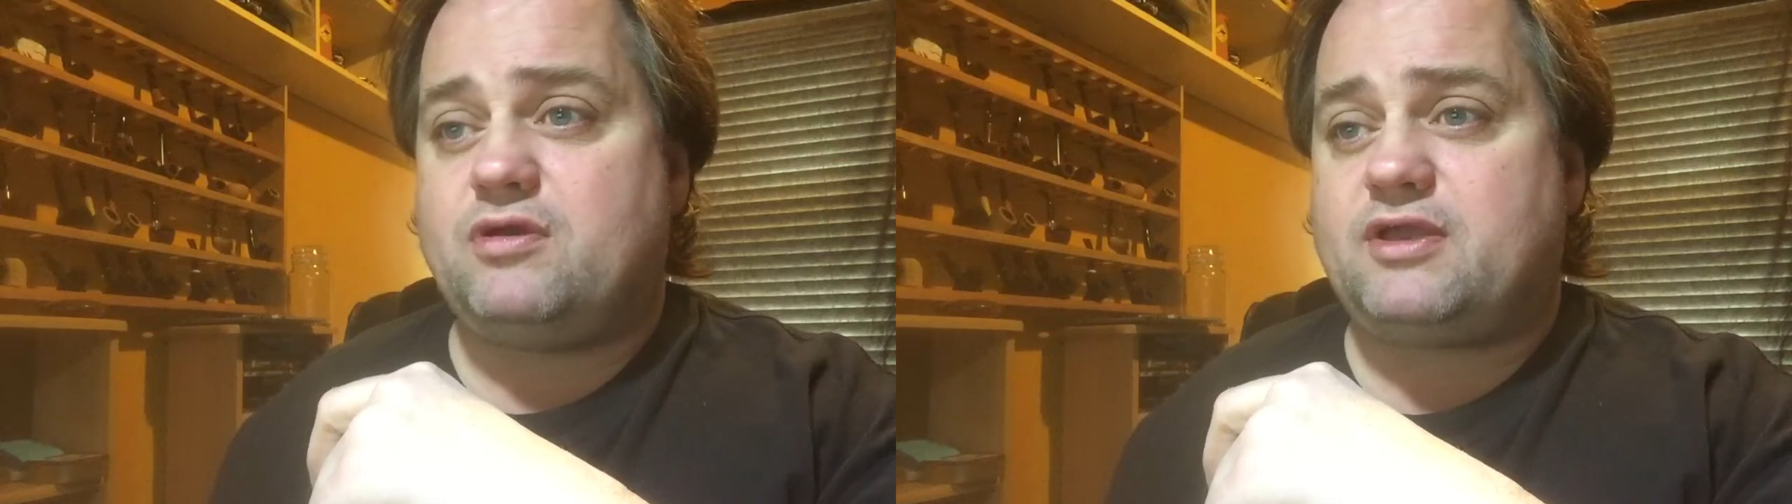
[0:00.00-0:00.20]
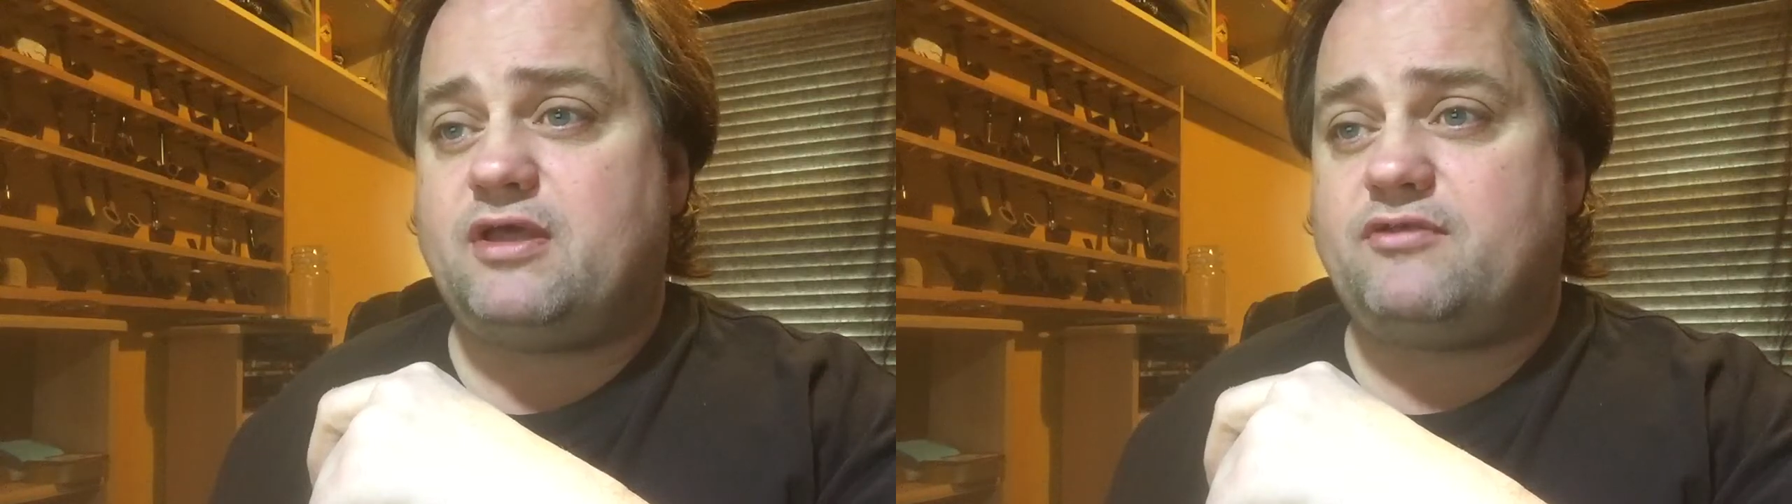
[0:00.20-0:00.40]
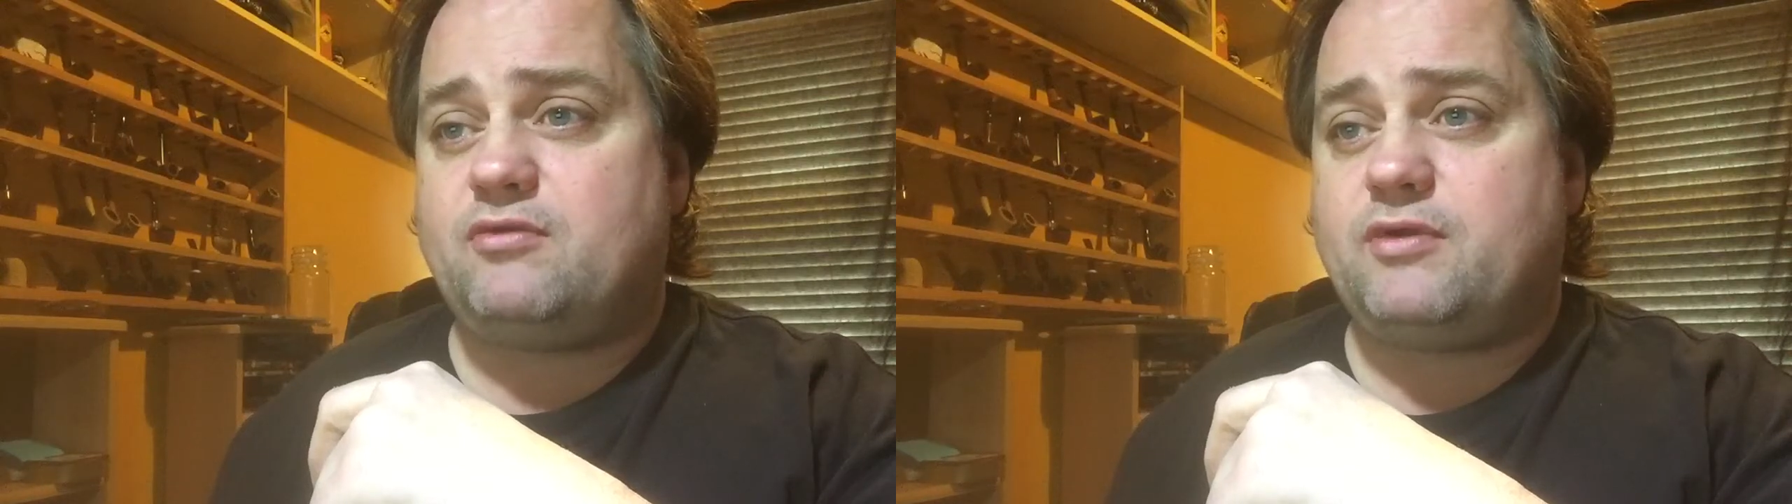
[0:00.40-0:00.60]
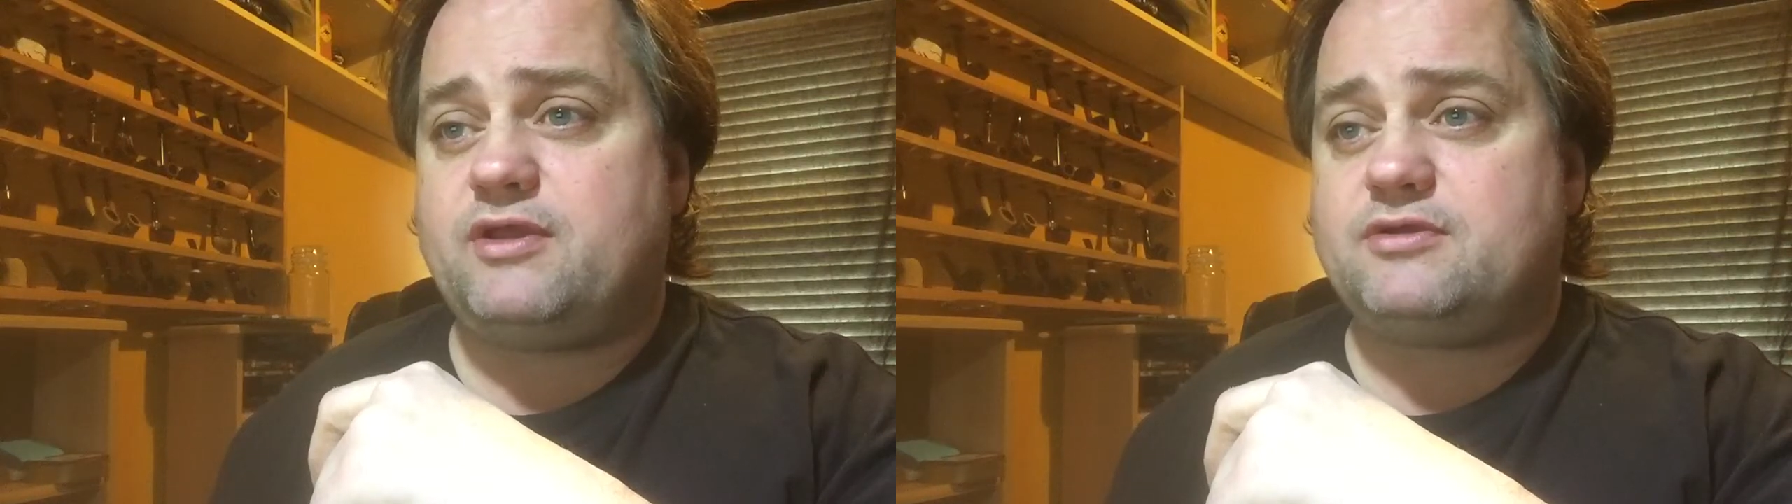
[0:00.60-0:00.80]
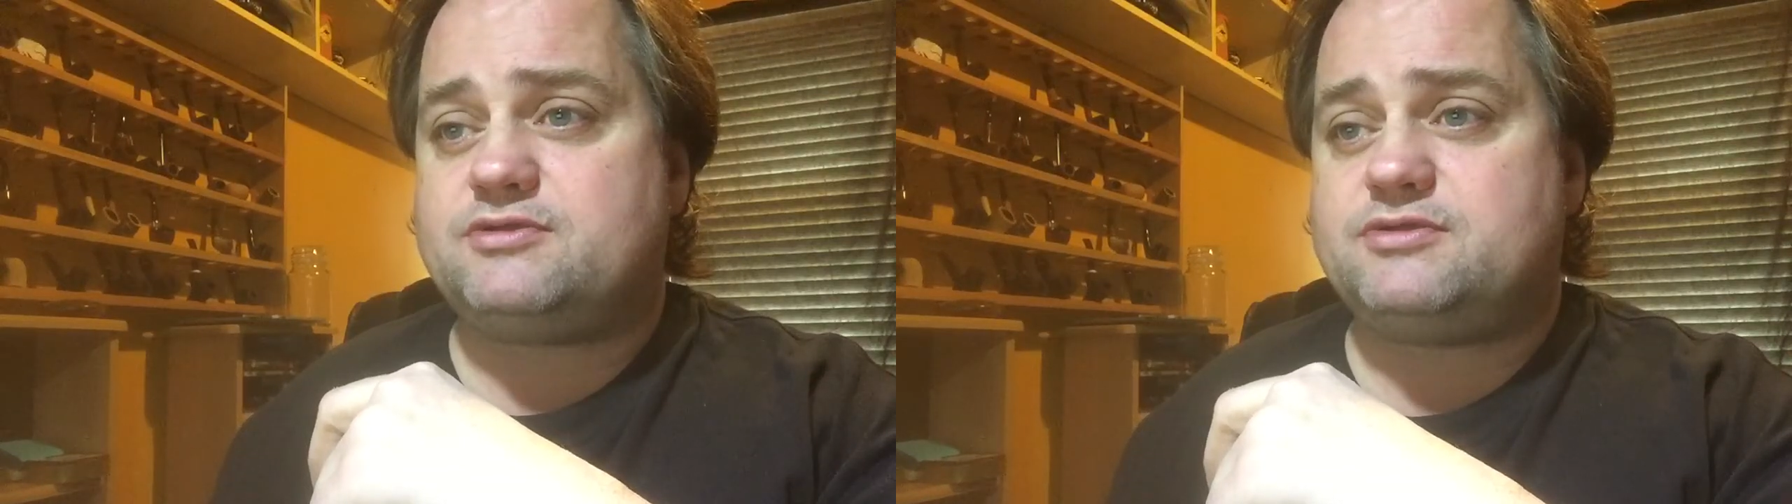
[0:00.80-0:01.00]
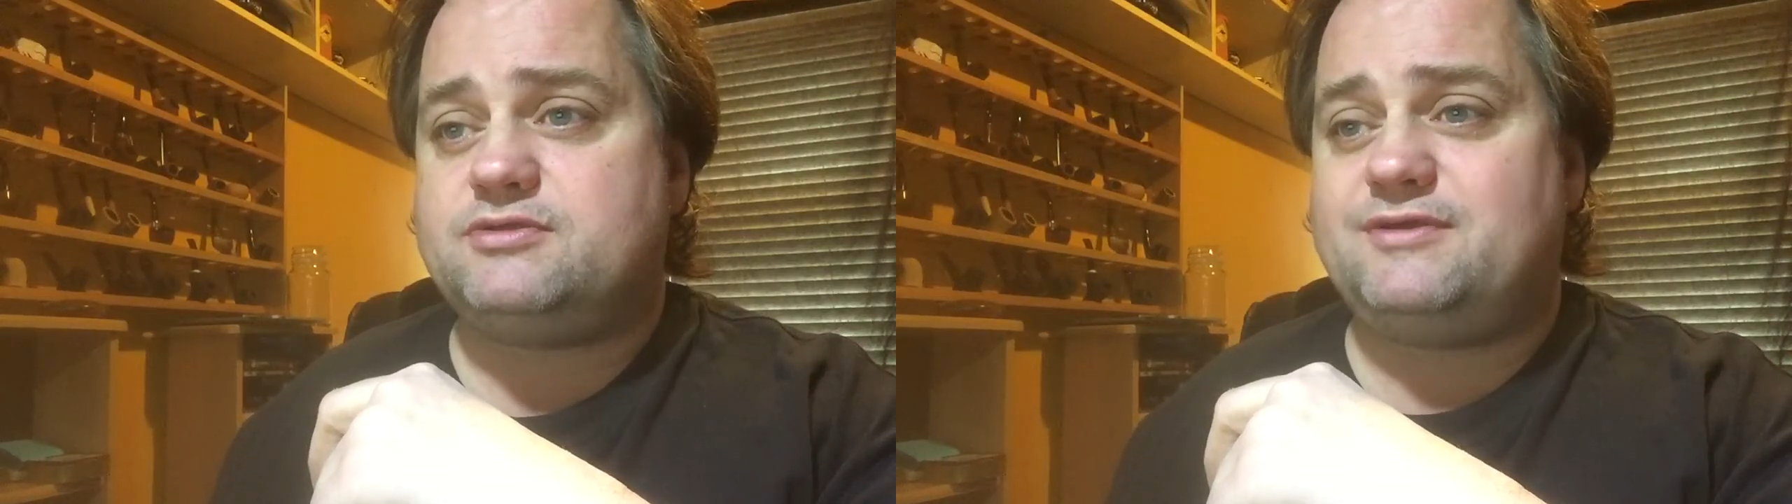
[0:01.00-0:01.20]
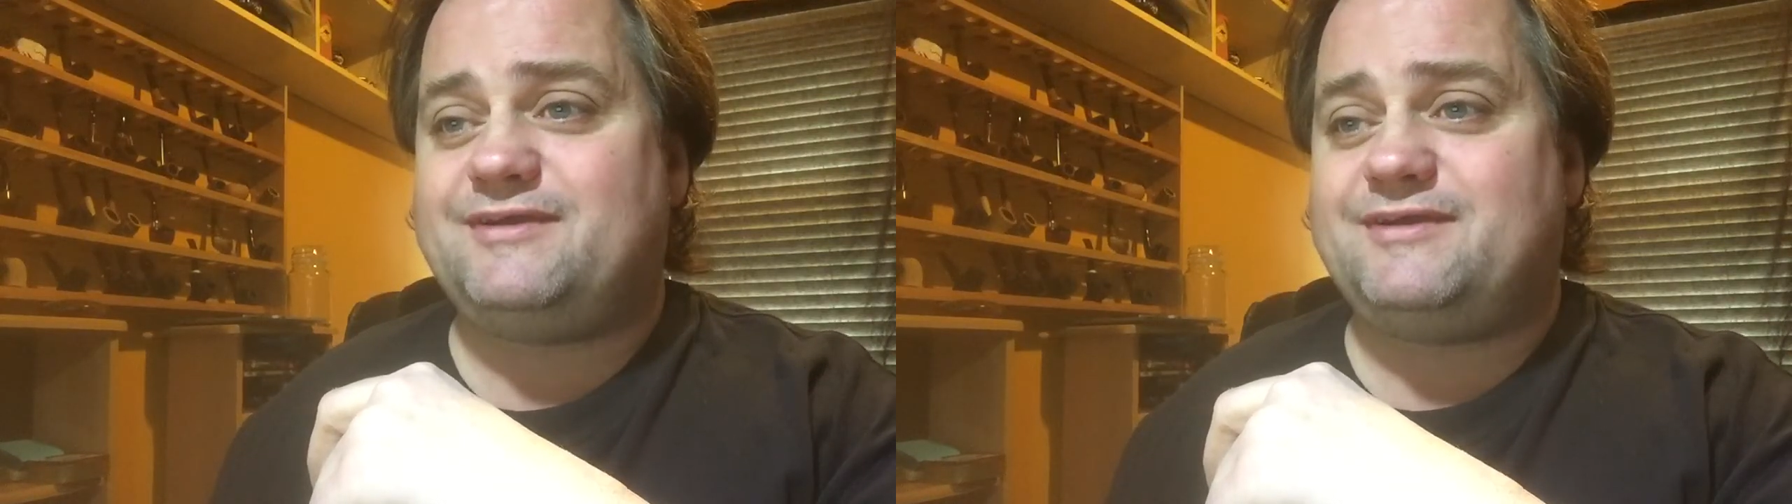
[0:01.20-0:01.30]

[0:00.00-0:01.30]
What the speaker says: can't think of what else.